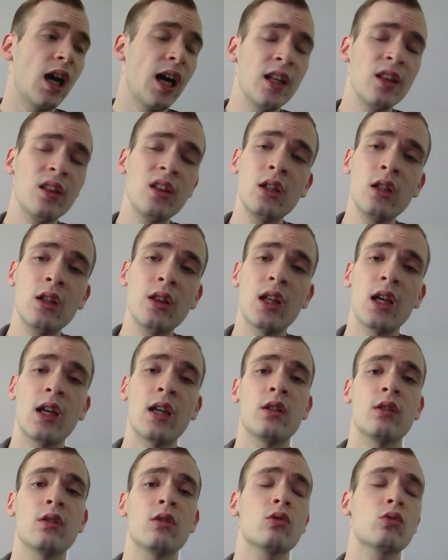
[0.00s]
I think
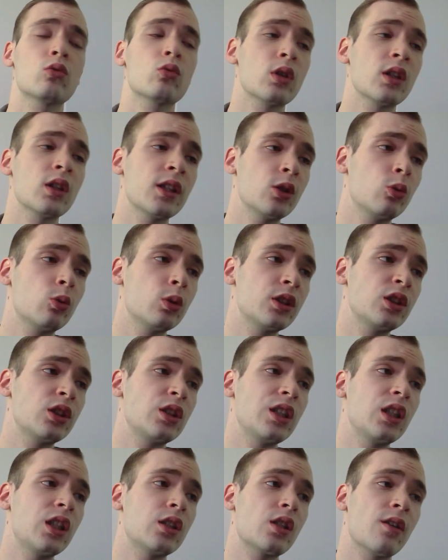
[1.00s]
that
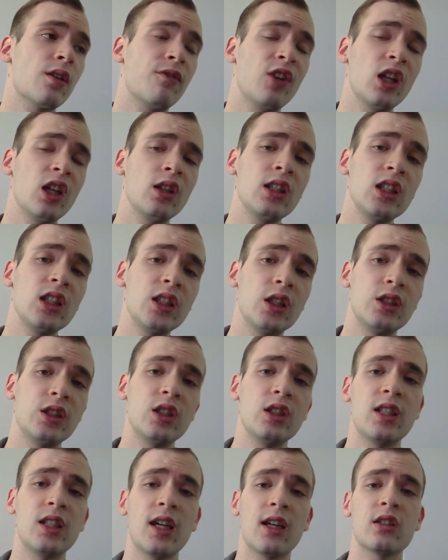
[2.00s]
Relinquished is a fairly
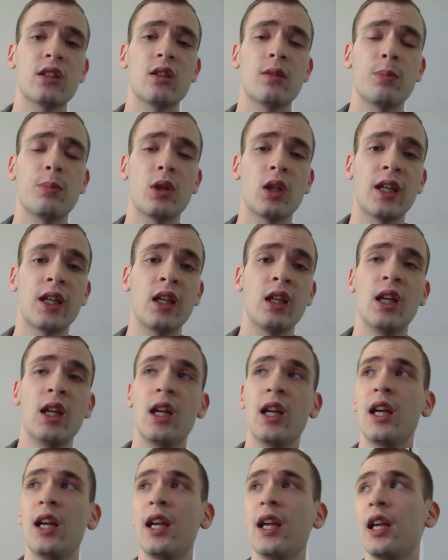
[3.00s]
easy deck to play.
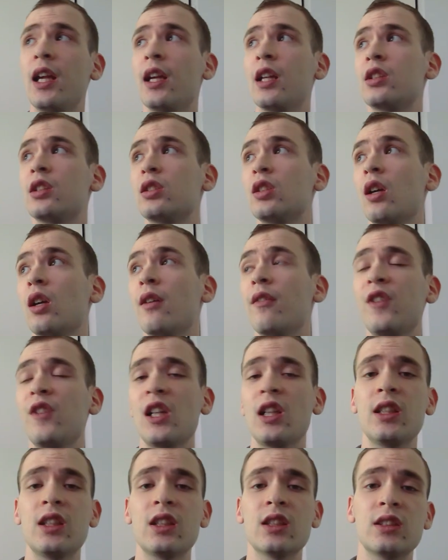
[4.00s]
It's
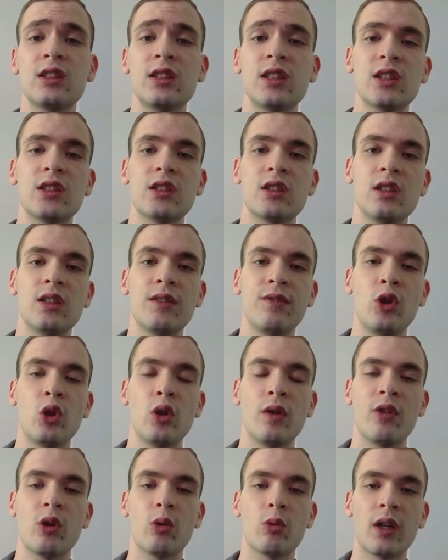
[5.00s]
fairly consistent if
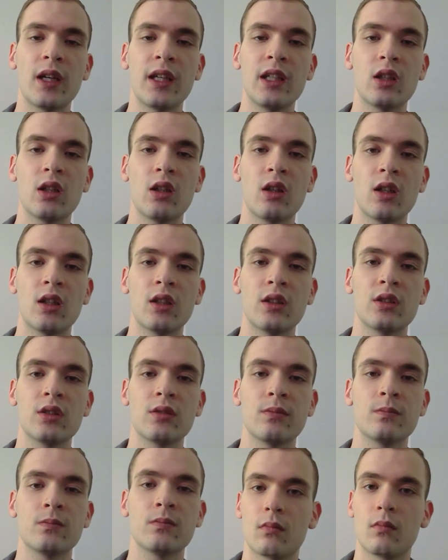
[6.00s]
you have the right cards.